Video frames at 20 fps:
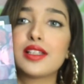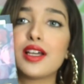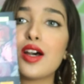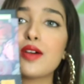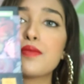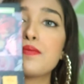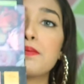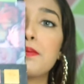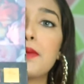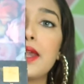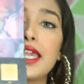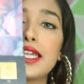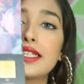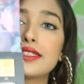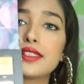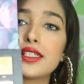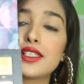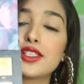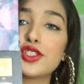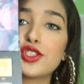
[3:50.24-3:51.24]

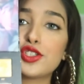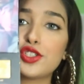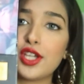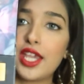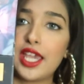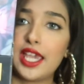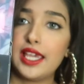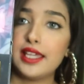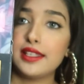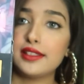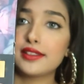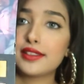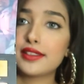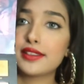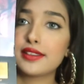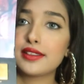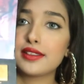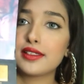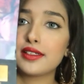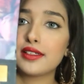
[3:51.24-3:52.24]
amazing
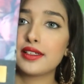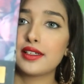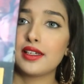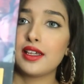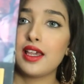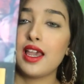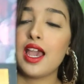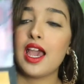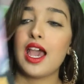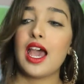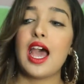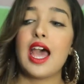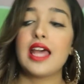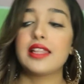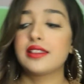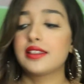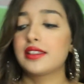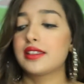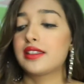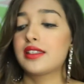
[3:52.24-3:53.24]
shades
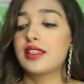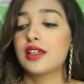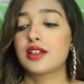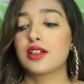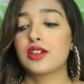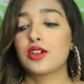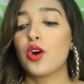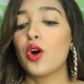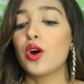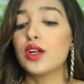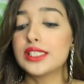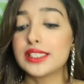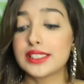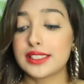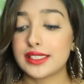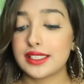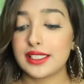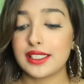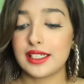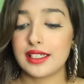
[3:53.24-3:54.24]
and the
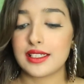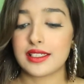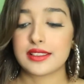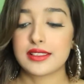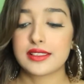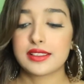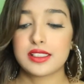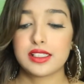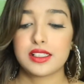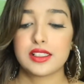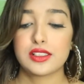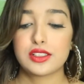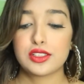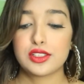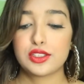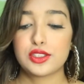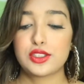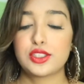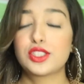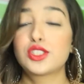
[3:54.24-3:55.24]
quality is
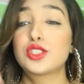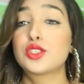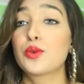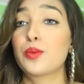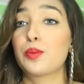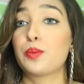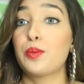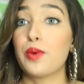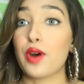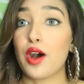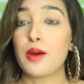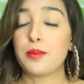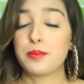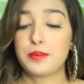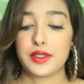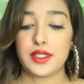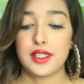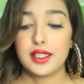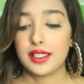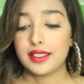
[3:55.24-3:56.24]
superb.
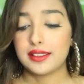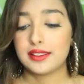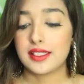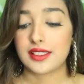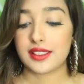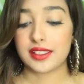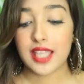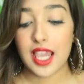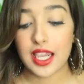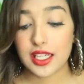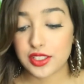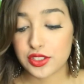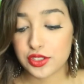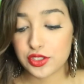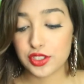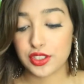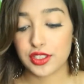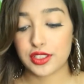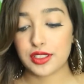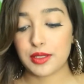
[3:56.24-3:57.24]
The
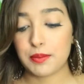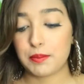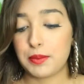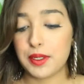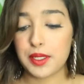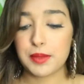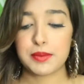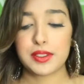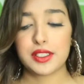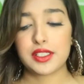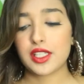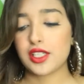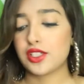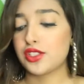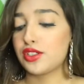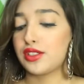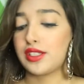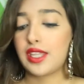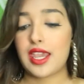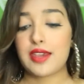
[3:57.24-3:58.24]
texture, the
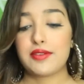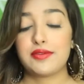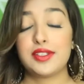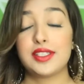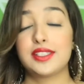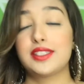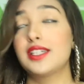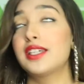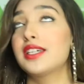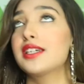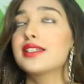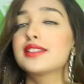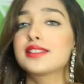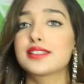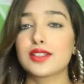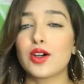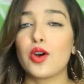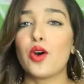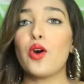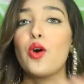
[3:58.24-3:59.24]
pigmentation, everything
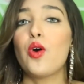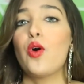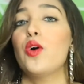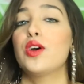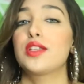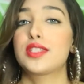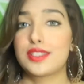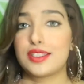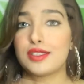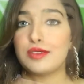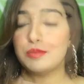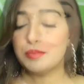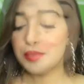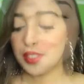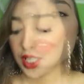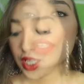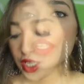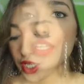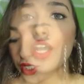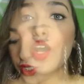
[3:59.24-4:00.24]
is awesome.
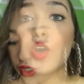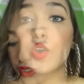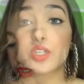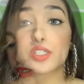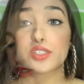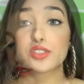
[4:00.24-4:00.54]
Okay,